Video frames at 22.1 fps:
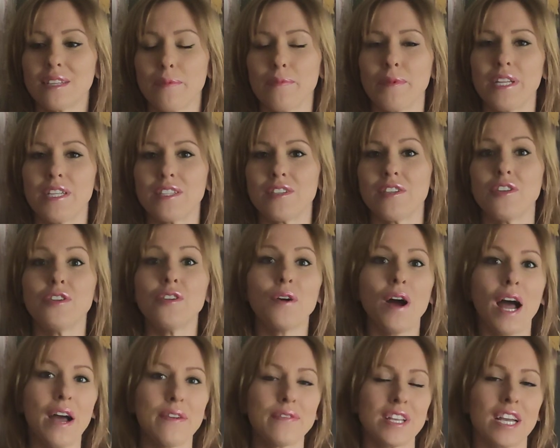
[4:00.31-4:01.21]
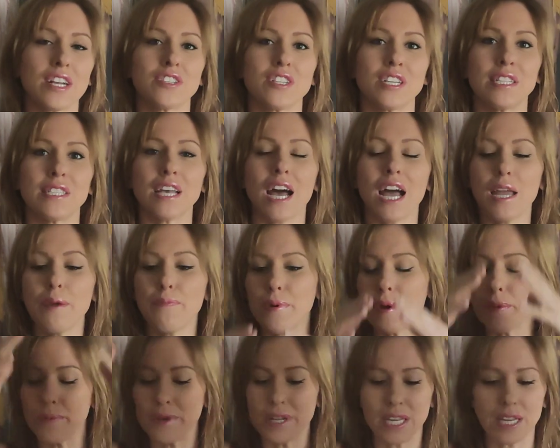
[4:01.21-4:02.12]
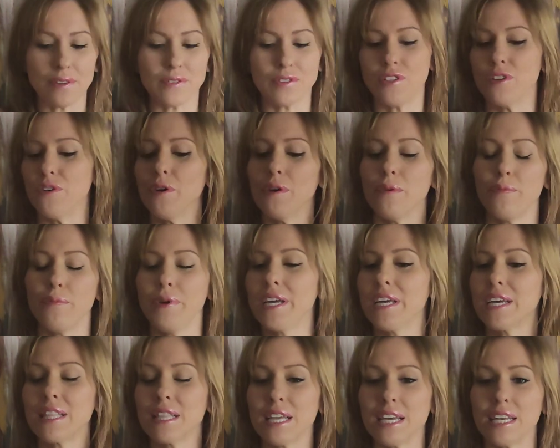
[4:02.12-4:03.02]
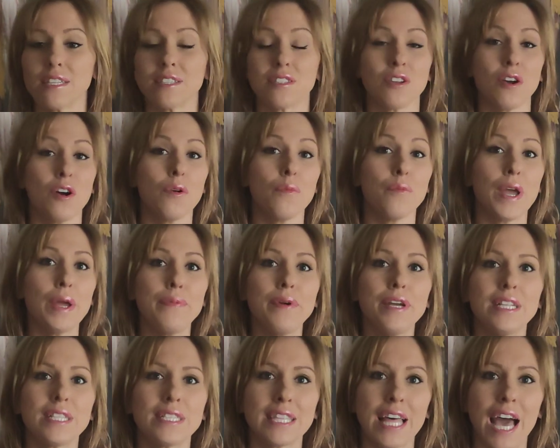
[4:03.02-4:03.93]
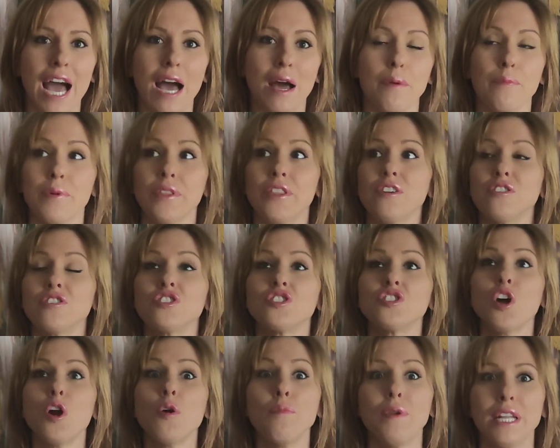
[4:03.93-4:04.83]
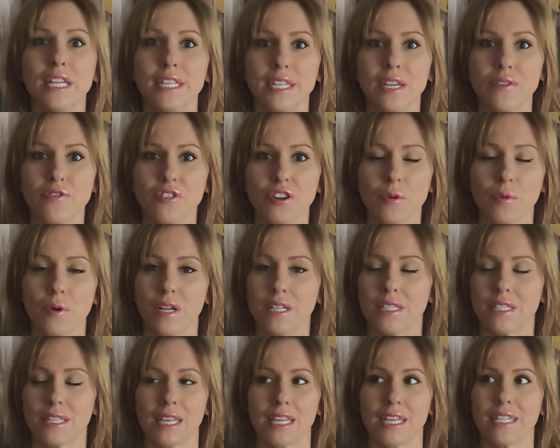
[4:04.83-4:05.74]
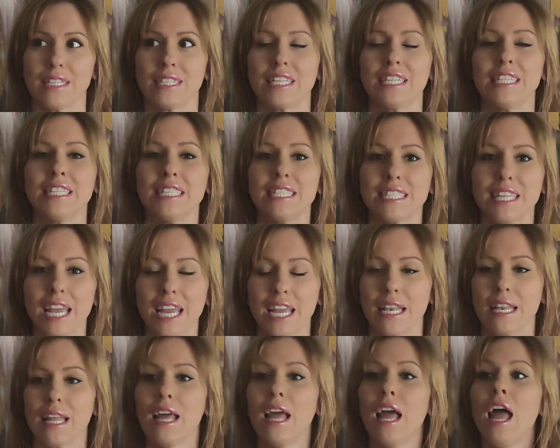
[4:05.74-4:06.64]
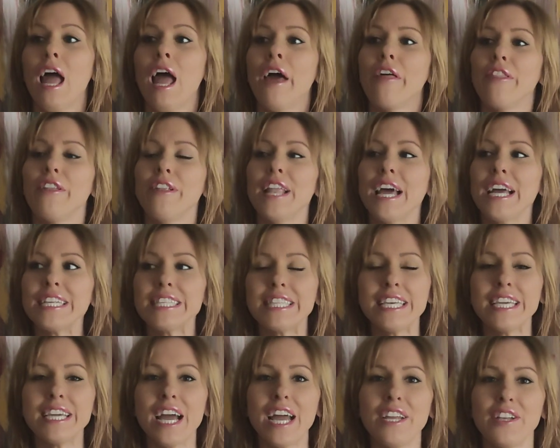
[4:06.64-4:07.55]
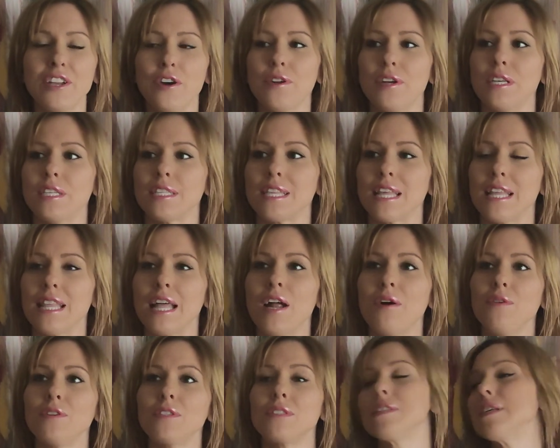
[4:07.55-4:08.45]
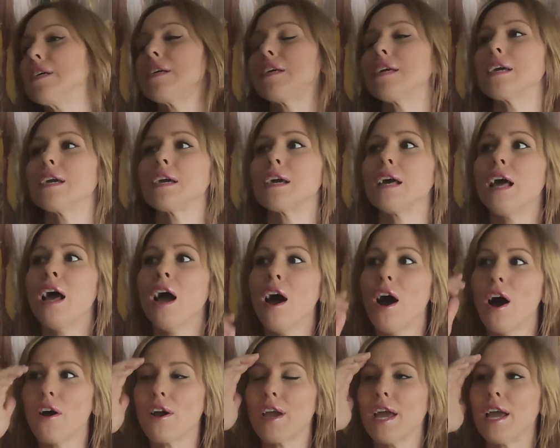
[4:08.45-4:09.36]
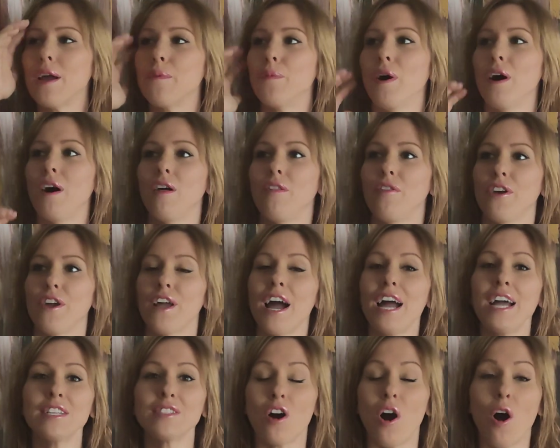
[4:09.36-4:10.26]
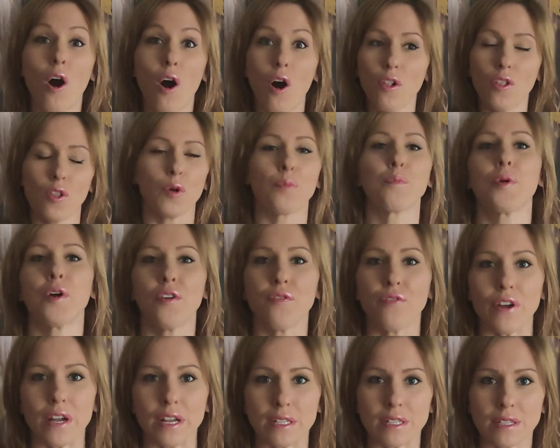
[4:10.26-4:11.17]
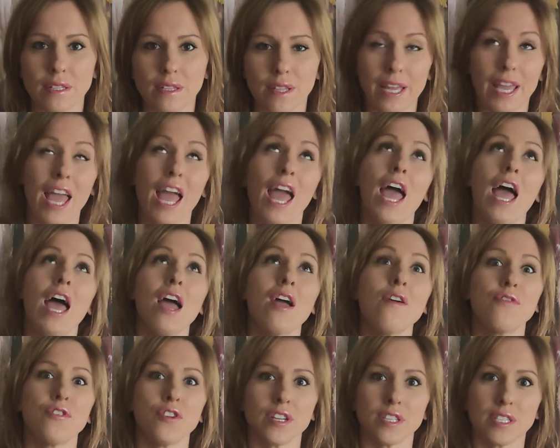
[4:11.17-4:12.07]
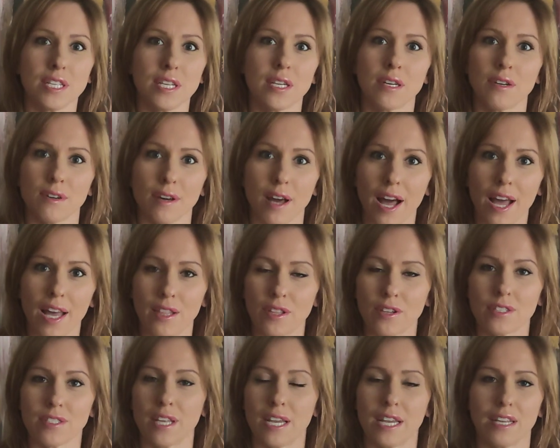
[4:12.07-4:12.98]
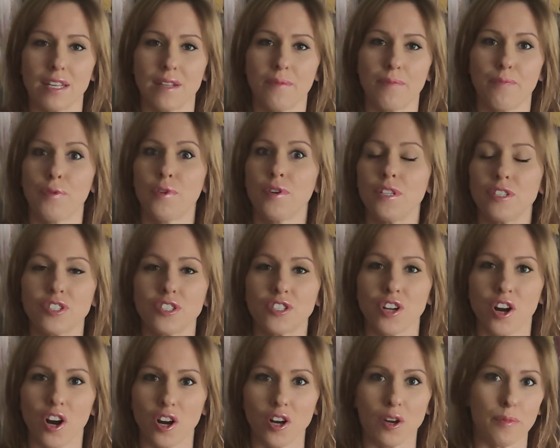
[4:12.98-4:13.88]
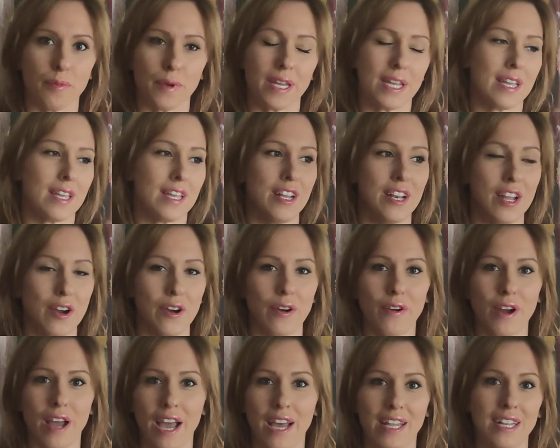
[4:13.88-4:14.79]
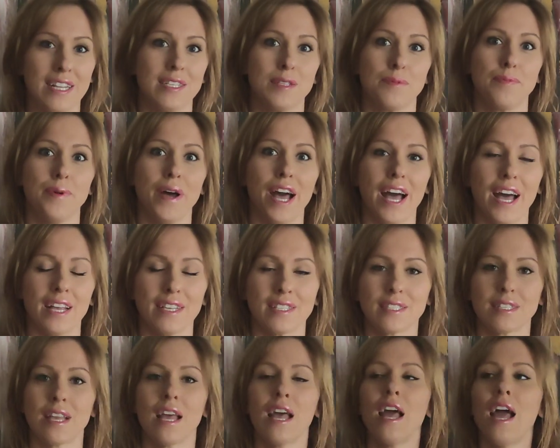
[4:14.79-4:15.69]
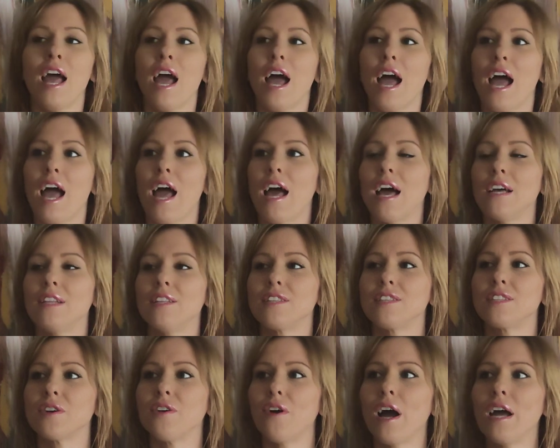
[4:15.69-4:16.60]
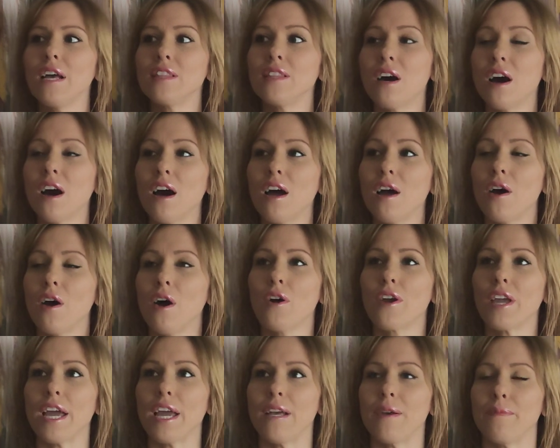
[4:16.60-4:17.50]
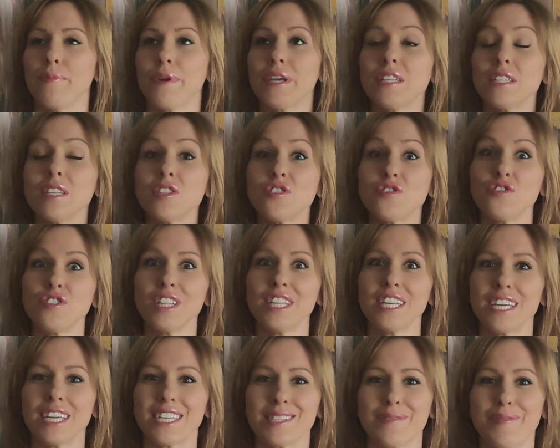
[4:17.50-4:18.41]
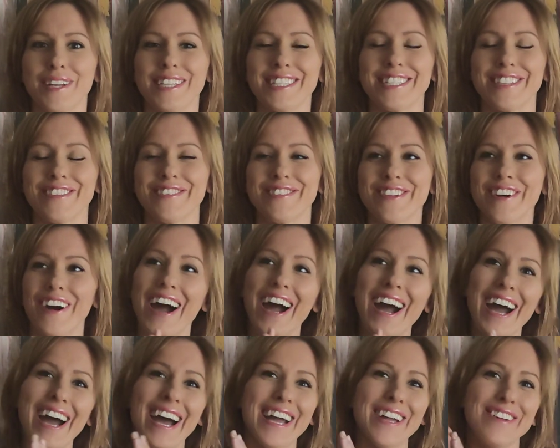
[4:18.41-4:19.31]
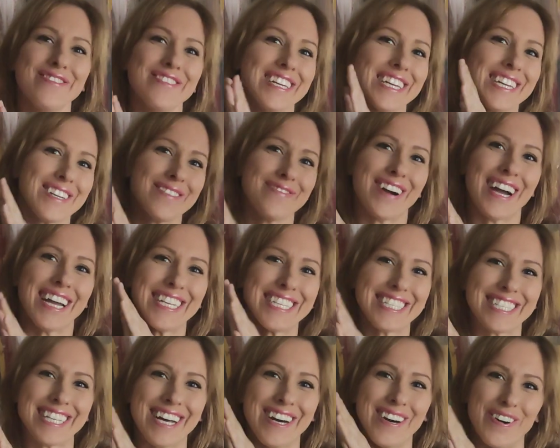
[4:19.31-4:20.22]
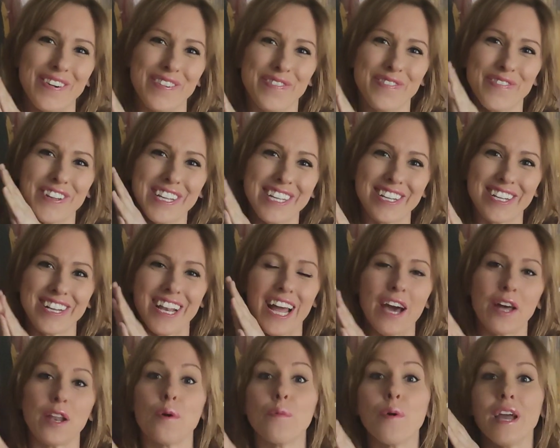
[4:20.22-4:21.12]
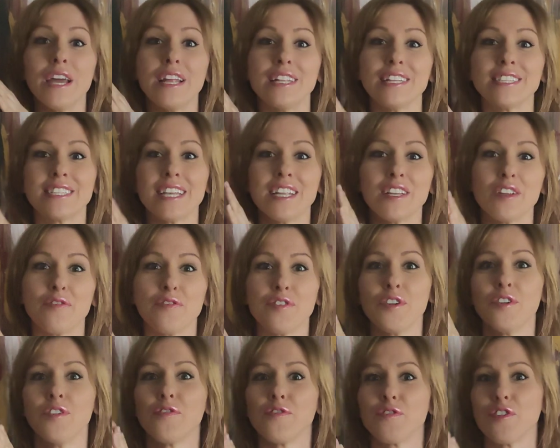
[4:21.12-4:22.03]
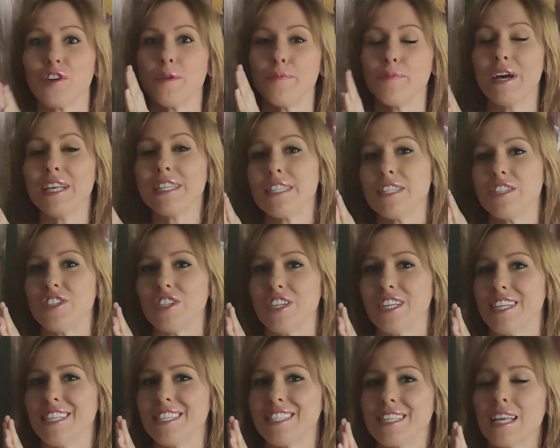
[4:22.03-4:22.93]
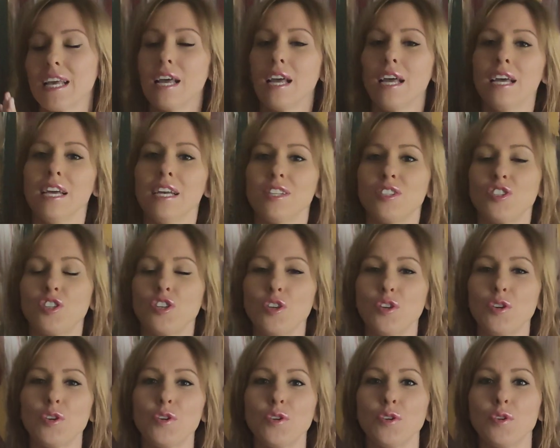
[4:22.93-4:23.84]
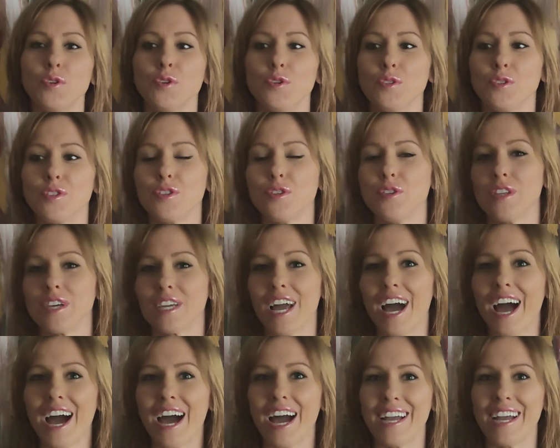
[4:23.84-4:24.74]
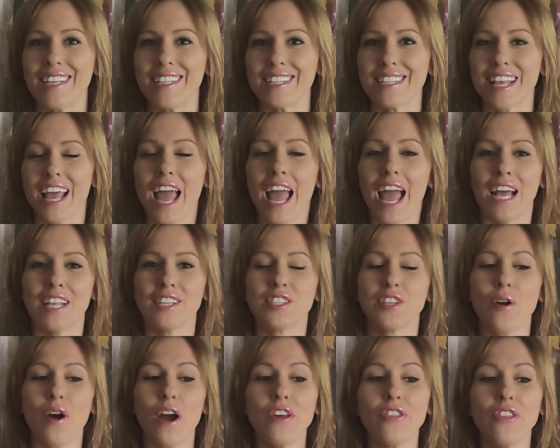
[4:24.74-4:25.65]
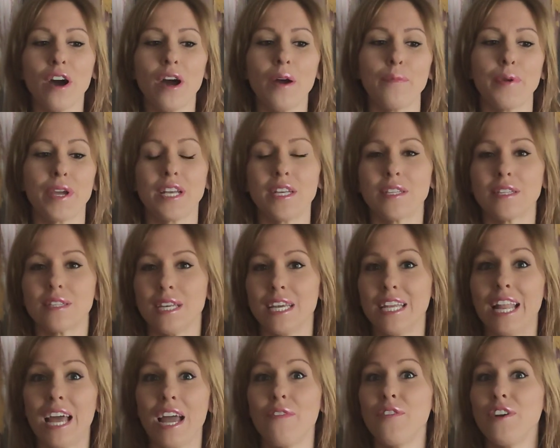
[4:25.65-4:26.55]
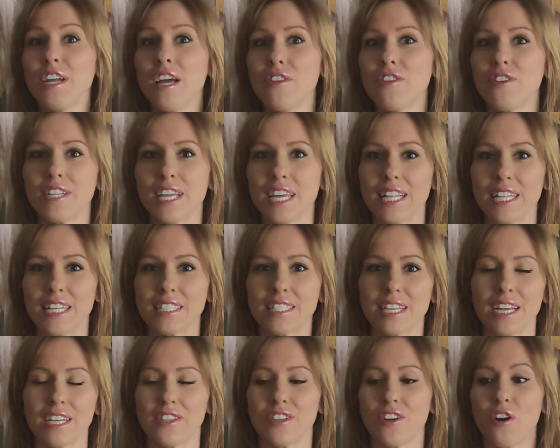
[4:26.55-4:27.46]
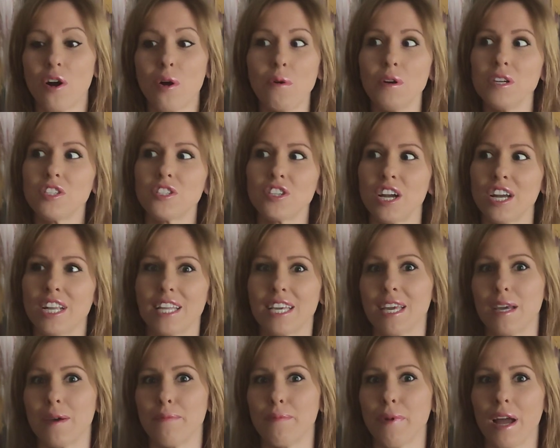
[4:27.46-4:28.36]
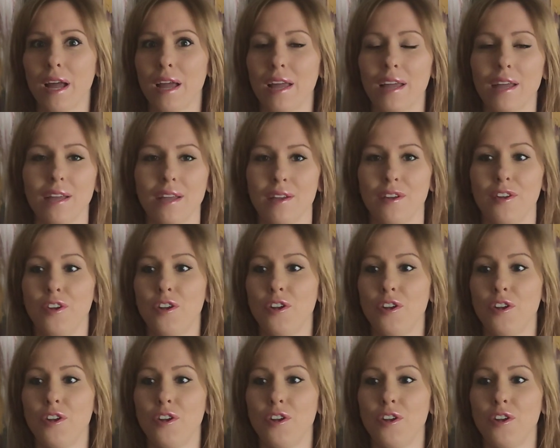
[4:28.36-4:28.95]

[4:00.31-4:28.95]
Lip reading: somebody, so you don't have to actually type it, but it gives you a big list. So maybe it's that, but there's so many different ones, like it's insane. The next thing I noticed, and then I was thinking, okay, well, the guys all look perfect. Like every single guy looks like Prince Charming, at his best. And so I thought, okay, because it's really expensive. So I, being myself, figured out a way to send a few free messages to the guys. And so I thought, because in every other dating site, they're always trying to get my,